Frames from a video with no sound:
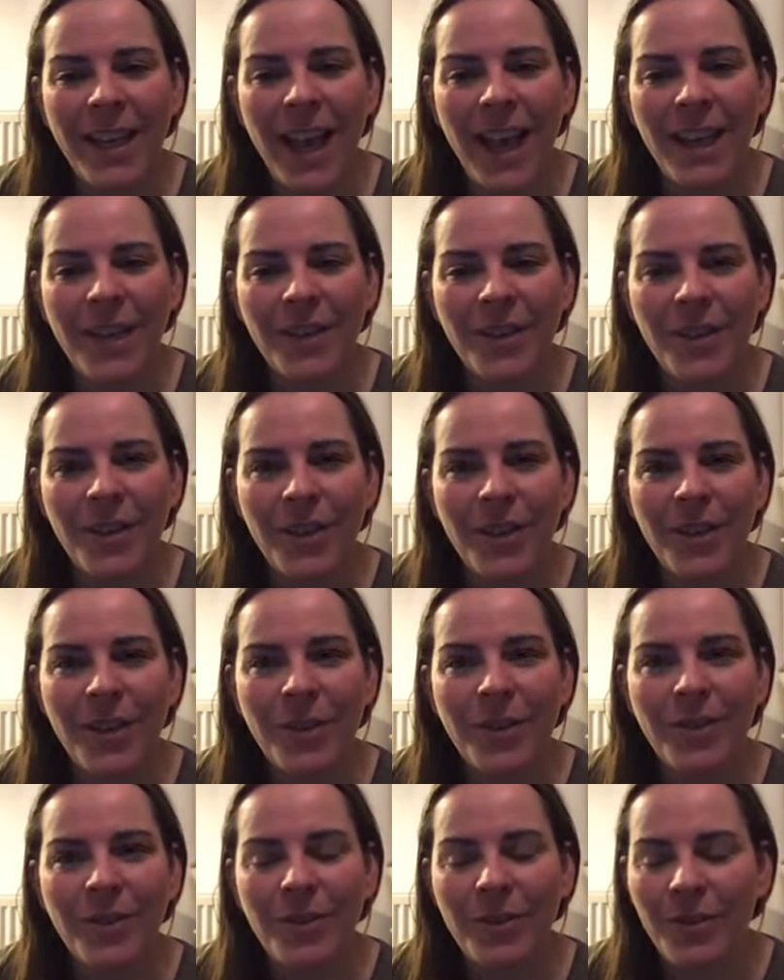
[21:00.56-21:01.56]
get
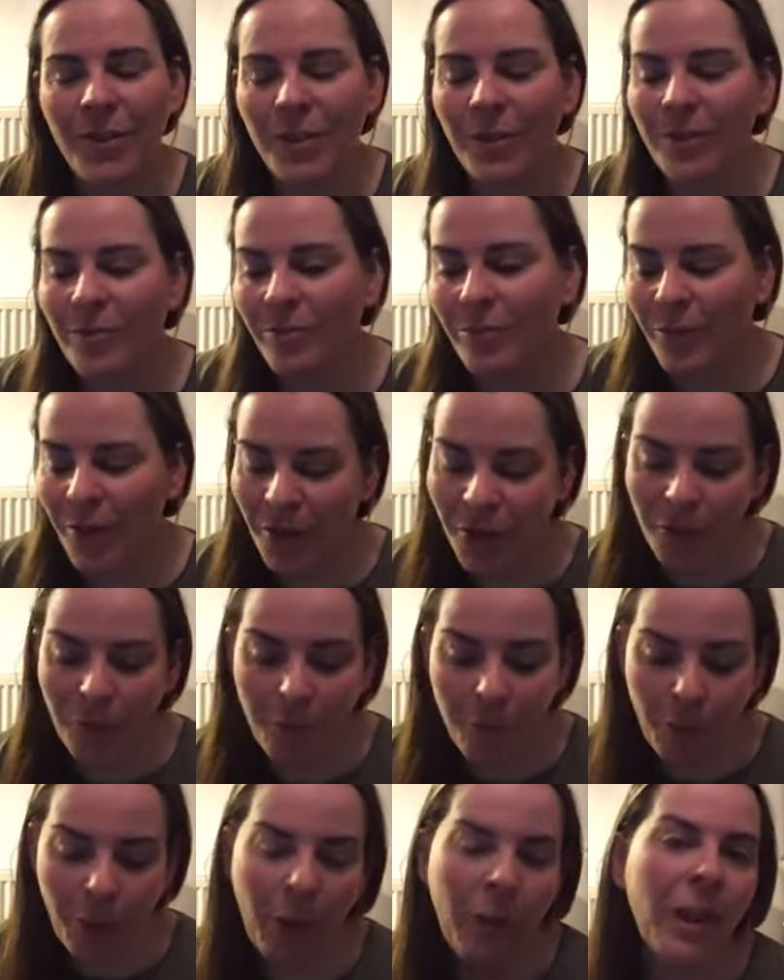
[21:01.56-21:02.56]
to, you know,
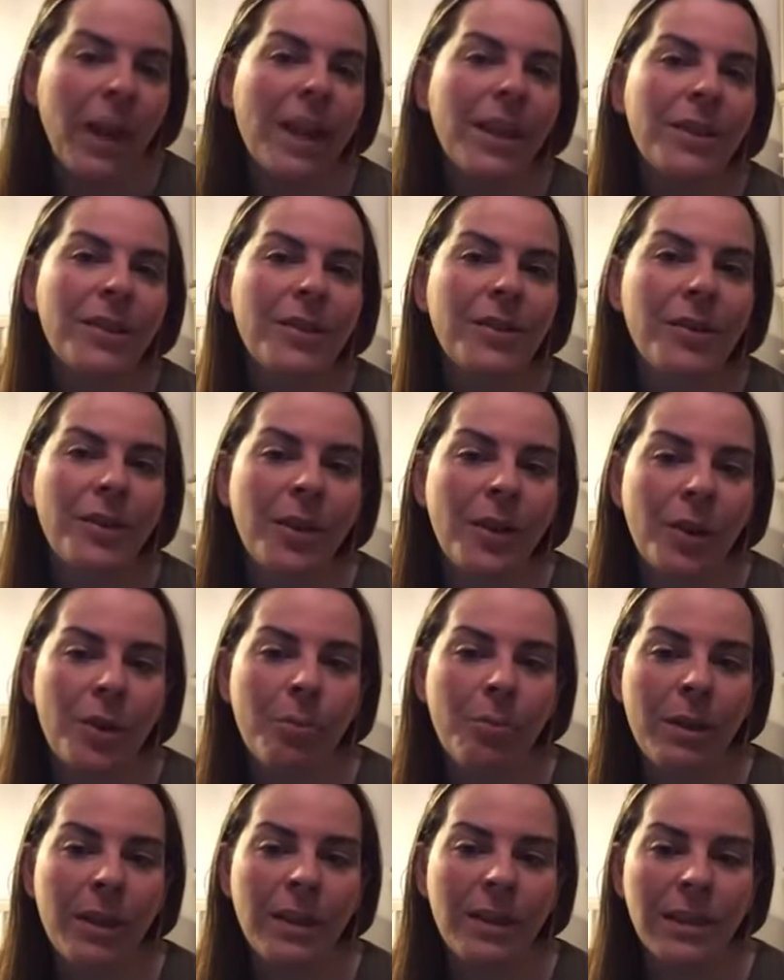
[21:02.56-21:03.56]
pull in so that you're
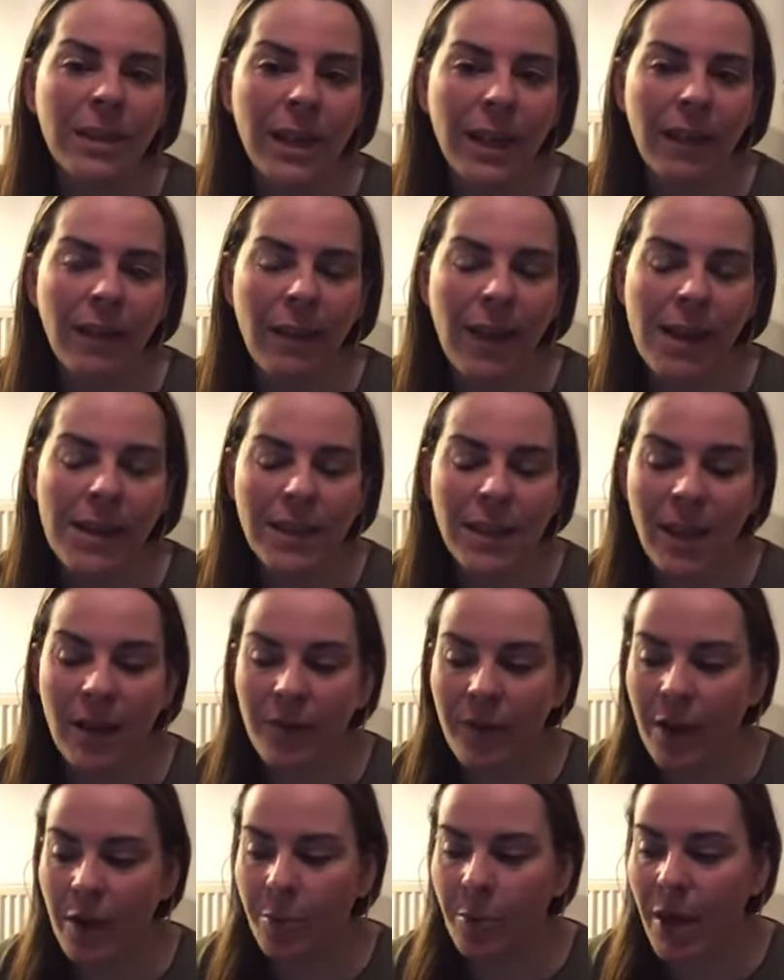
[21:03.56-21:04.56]
building in that
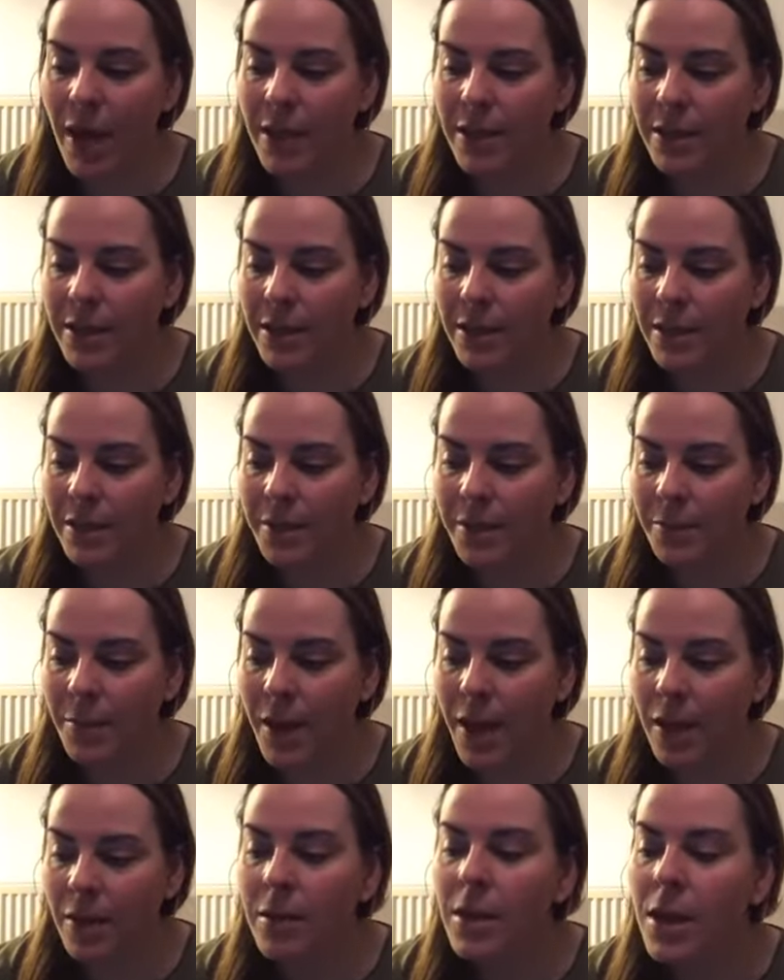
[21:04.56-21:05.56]
self-care practices as
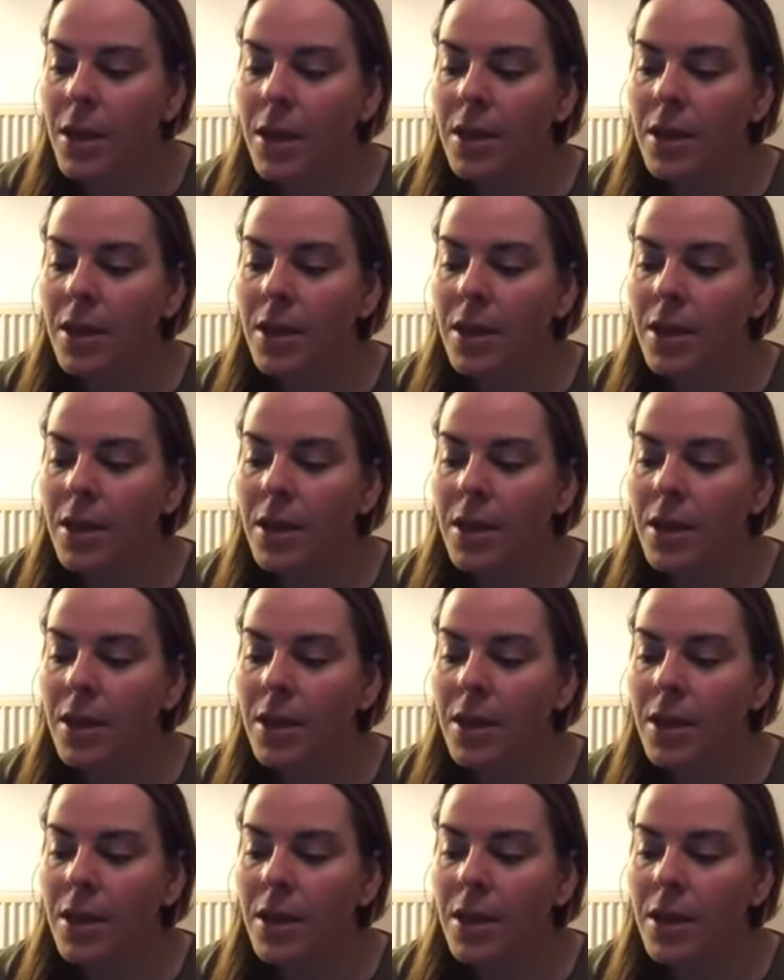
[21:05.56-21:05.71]
well.